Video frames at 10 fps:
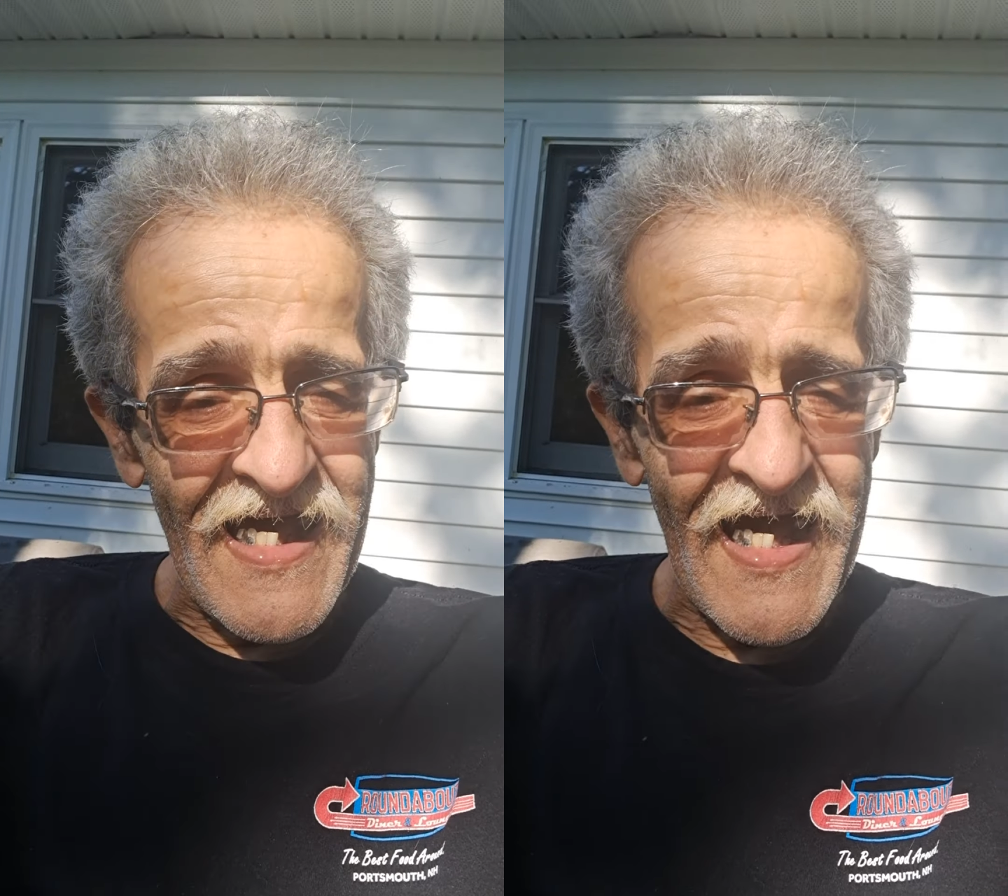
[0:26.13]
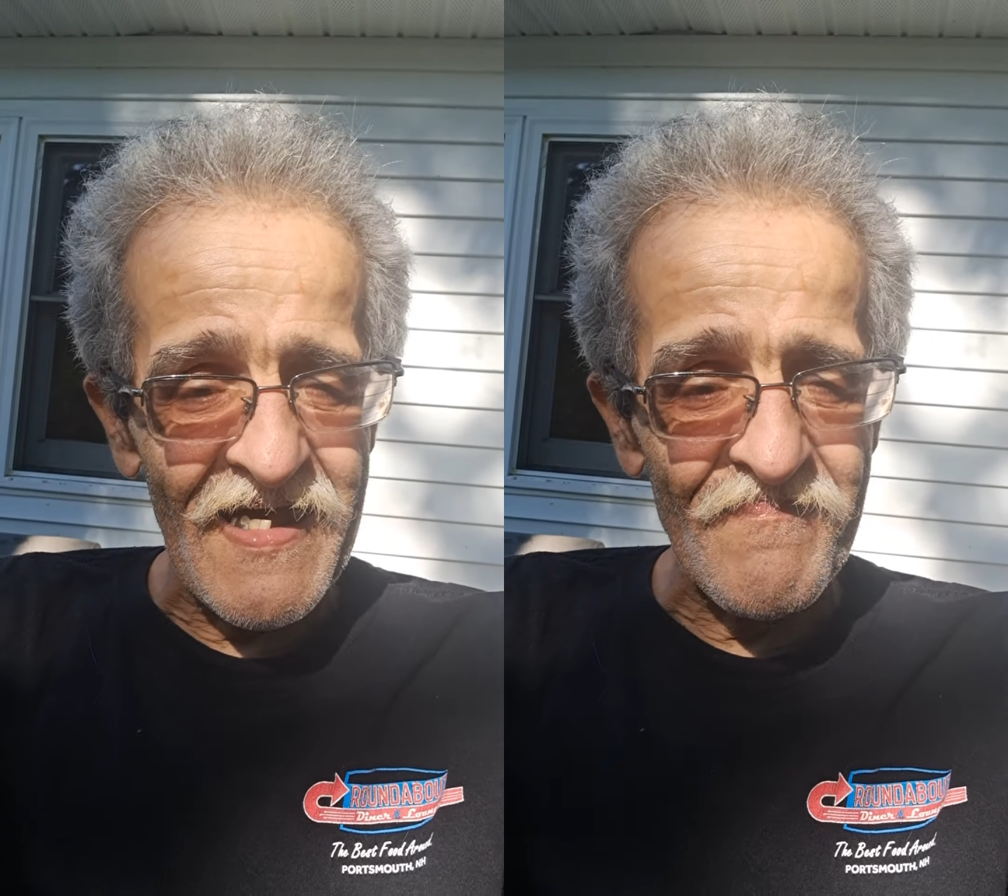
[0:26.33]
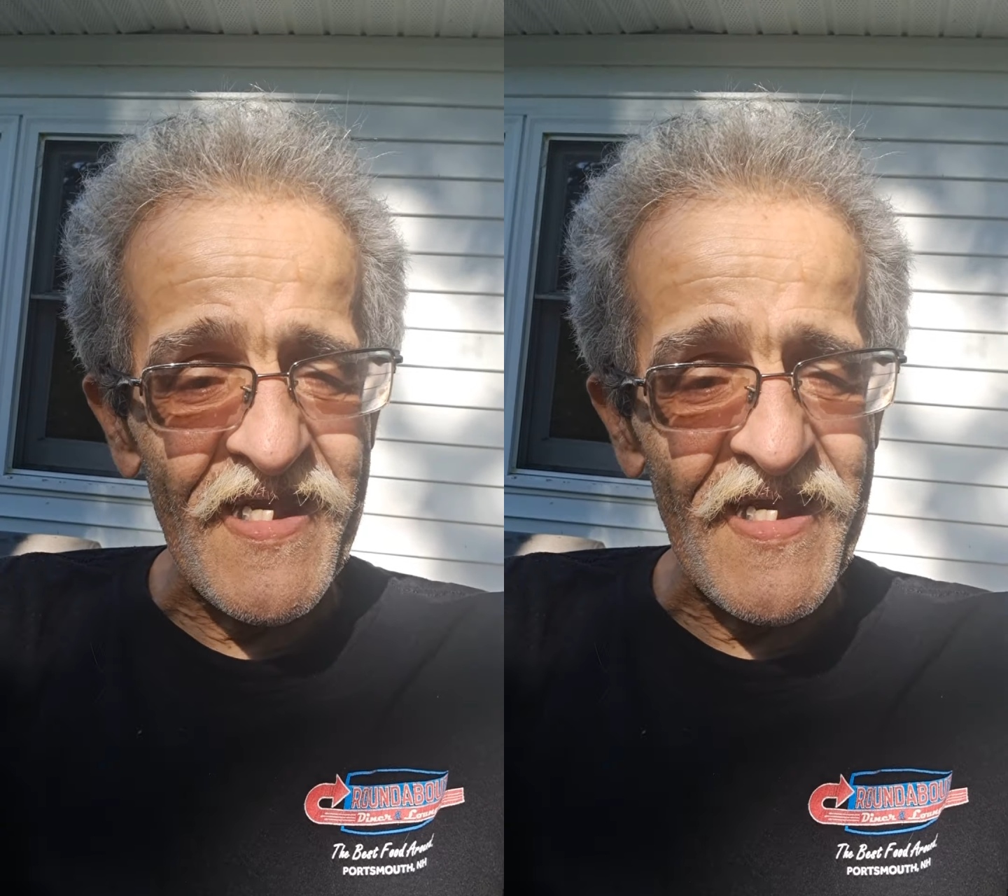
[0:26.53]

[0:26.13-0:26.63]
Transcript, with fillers: I'm